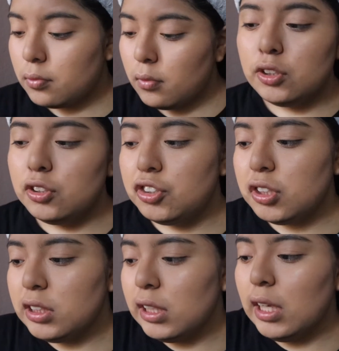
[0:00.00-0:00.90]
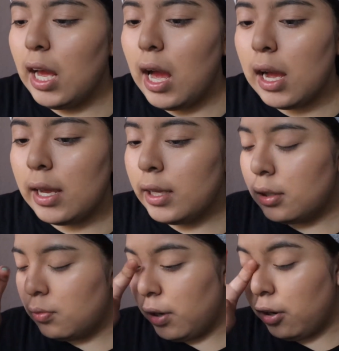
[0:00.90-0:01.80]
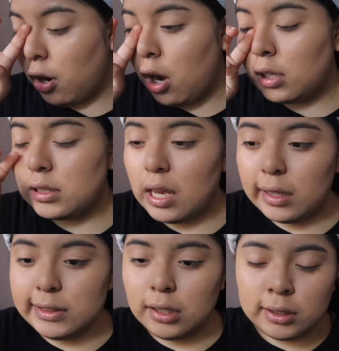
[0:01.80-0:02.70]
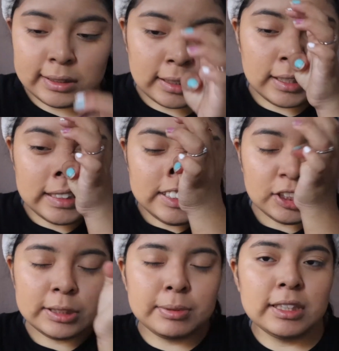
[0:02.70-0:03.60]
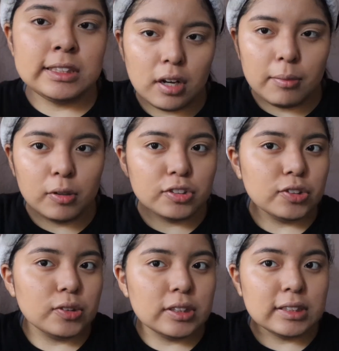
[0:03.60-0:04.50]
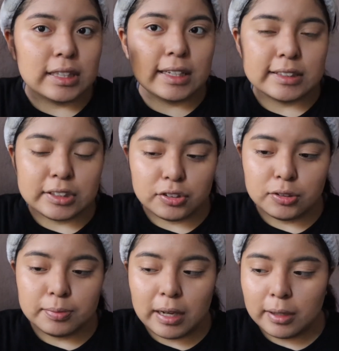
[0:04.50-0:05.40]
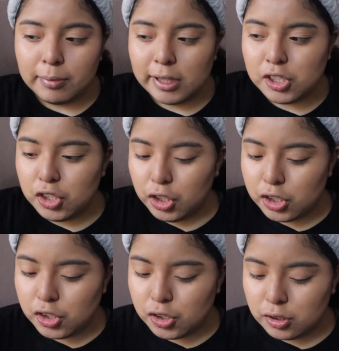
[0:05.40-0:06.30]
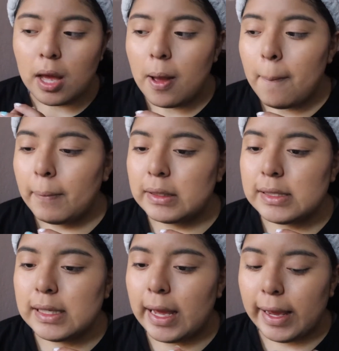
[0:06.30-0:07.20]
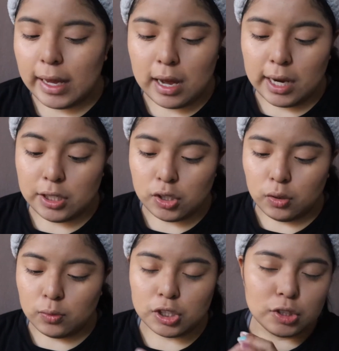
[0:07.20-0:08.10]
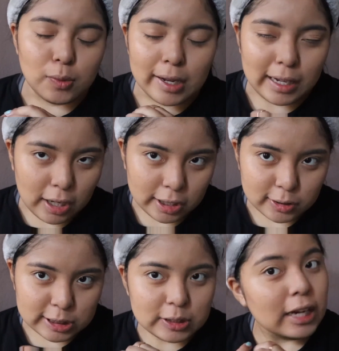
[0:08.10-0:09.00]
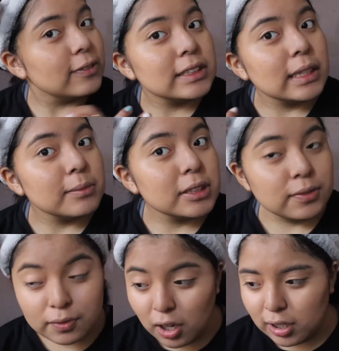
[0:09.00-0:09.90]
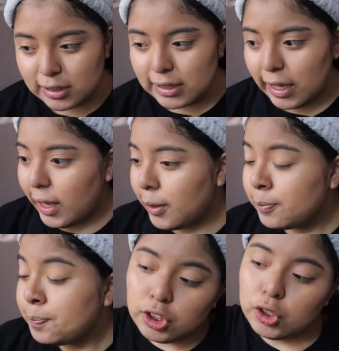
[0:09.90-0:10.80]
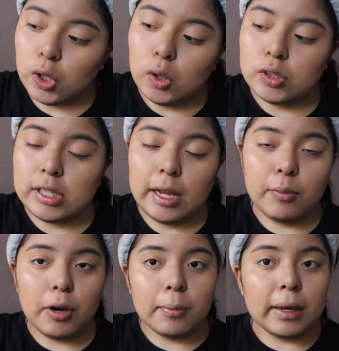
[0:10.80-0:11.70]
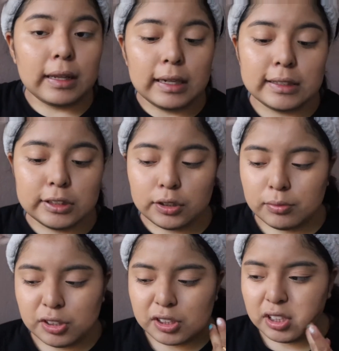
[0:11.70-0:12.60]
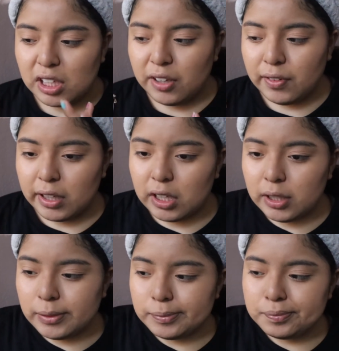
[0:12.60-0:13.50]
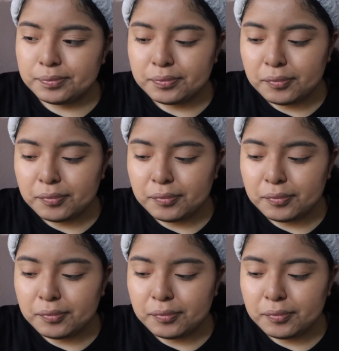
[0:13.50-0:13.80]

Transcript: So usually I wear contacts on Sundays just because I'm also in the dance group at my church. But today I don't, which is why I also have time to vlog today. So today I'm wearing my glasses, so I'm just going to give like um,